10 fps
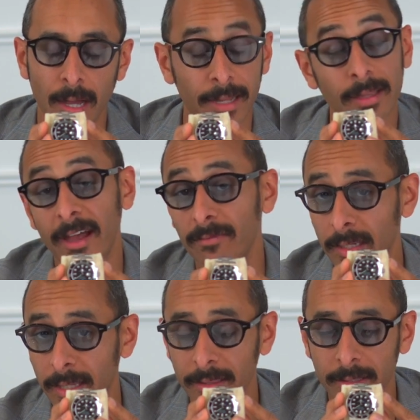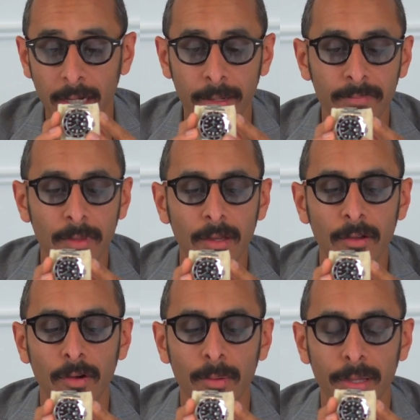I didn't have money at the time.
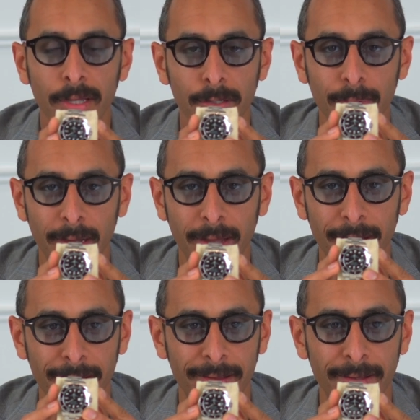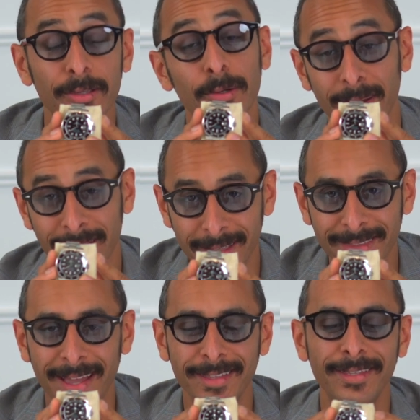I'm like, Yuba
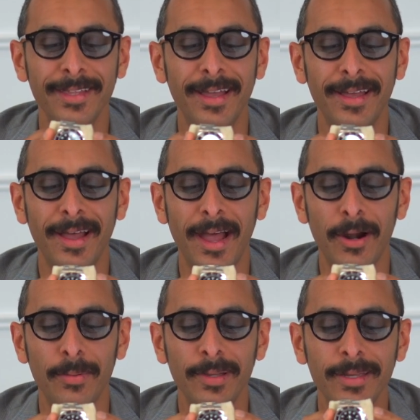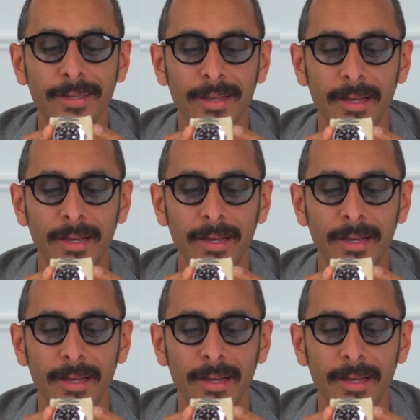again, dad in Arabic,